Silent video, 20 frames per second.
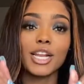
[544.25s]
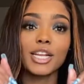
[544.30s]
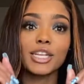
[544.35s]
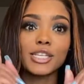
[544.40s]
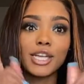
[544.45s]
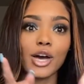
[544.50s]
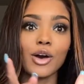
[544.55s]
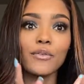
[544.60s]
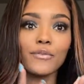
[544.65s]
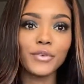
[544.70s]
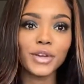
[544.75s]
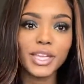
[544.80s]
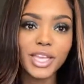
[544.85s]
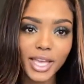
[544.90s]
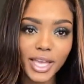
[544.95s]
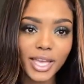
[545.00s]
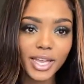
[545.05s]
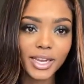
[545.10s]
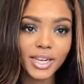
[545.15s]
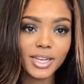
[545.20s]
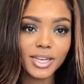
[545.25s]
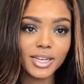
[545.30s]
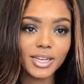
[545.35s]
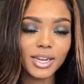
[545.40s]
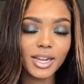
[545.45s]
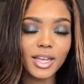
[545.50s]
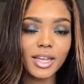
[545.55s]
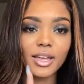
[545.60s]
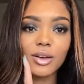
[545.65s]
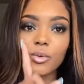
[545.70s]
Don't forget,
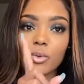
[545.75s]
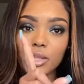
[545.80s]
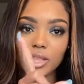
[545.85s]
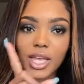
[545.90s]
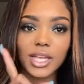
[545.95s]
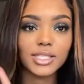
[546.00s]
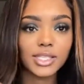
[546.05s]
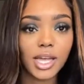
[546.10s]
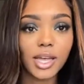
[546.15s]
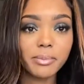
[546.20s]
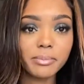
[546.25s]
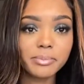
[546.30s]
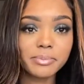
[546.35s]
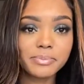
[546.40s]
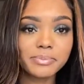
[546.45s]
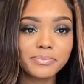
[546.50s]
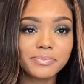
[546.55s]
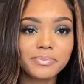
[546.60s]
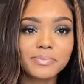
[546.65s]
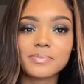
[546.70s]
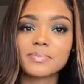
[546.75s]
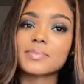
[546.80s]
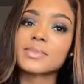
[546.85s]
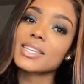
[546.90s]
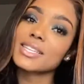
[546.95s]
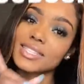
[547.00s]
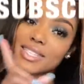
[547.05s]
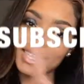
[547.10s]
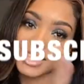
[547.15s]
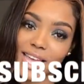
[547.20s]
one last time,
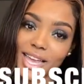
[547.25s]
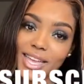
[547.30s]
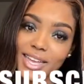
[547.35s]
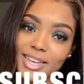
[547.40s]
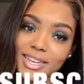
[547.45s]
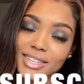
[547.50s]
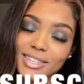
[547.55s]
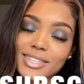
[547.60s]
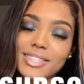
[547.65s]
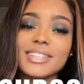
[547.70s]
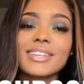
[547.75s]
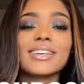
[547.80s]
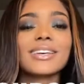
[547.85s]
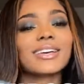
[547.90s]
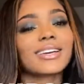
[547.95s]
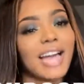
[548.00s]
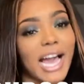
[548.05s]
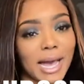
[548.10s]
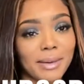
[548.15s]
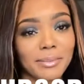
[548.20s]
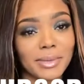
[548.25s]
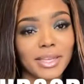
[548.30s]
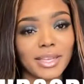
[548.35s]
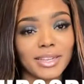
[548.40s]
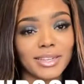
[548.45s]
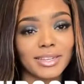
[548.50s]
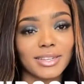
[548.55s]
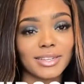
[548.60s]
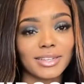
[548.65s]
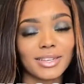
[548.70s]
to like, comment,
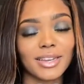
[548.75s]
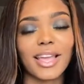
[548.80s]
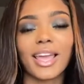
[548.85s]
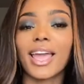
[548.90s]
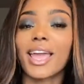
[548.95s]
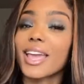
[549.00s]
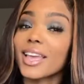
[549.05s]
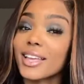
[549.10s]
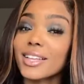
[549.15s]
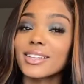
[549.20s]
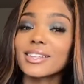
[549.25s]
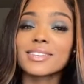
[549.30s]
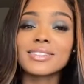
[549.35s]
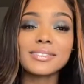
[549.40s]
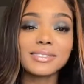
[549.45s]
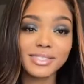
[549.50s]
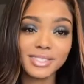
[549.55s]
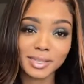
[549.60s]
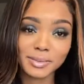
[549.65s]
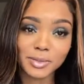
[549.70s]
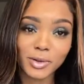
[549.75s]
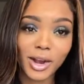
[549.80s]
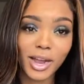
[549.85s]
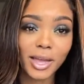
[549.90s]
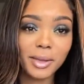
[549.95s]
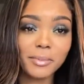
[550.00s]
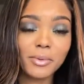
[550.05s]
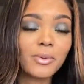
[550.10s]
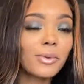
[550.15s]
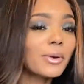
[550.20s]
and
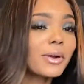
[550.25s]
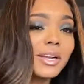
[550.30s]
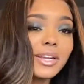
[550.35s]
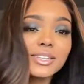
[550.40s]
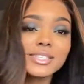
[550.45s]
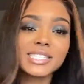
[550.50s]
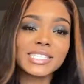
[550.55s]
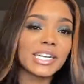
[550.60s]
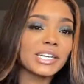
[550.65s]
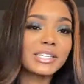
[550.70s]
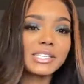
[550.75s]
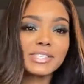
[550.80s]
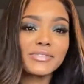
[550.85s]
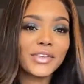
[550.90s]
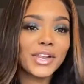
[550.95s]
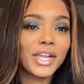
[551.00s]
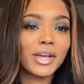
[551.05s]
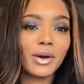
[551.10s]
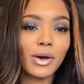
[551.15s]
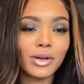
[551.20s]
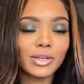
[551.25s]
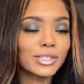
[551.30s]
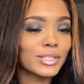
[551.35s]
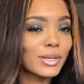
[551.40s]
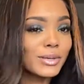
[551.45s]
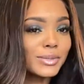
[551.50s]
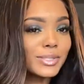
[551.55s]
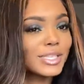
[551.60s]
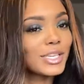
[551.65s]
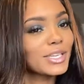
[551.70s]
subscribe or share this video
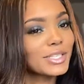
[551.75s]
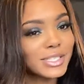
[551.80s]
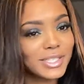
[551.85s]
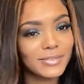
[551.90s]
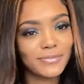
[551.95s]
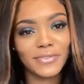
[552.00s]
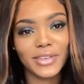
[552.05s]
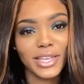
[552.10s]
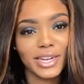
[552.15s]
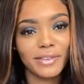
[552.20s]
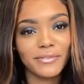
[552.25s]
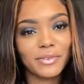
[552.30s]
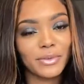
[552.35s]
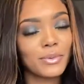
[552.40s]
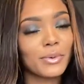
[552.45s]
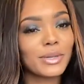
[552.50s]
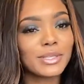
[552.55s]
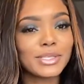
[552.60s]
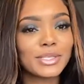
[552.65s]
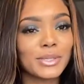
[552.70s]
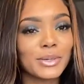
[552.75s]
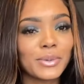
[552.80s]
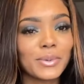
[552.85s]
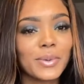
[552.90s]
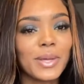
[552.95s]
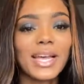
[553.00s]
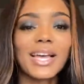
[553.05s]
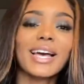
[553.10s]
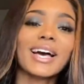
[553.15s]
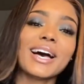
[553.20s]
also to your feed if you want to
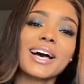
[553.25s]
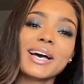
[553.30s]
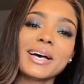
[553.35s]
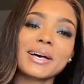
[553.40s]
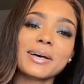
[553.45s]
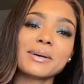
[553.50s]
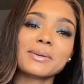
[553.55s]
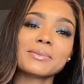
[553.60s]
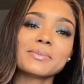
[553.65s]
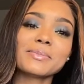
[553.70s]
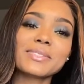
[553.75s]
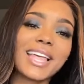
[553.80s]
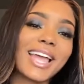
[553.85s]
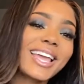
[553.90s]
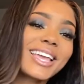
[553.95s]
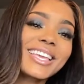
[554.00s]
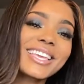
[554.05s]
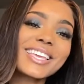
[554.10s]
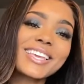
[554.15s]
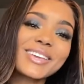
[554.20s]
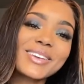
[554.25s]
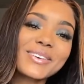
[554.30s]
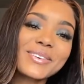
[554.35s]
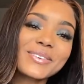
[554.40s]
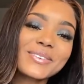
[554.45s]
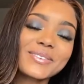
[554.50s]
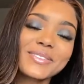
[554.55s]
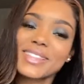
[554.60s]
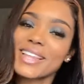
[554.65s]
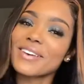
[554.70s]
um thank
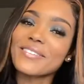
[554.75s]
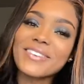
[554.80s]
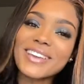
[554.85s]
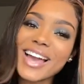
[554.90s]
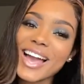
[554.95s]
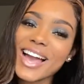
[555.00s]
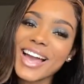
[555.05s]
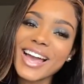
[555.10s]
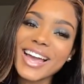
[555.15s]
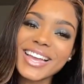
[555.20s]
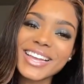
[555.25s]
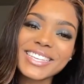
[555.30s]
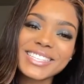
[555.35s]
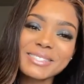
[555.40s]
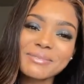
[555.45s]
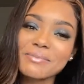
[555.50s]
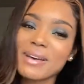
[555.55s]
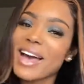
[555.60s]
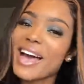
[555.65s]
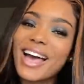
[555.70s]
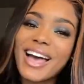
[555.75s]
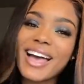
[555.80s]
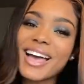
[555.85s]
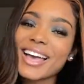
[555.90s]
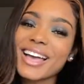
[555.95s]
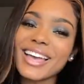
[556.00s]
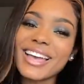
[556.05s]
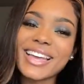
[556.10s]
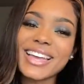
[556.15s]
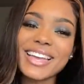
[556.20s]
you love you guys
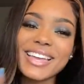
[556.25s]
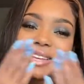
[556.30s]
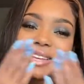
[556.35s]
bye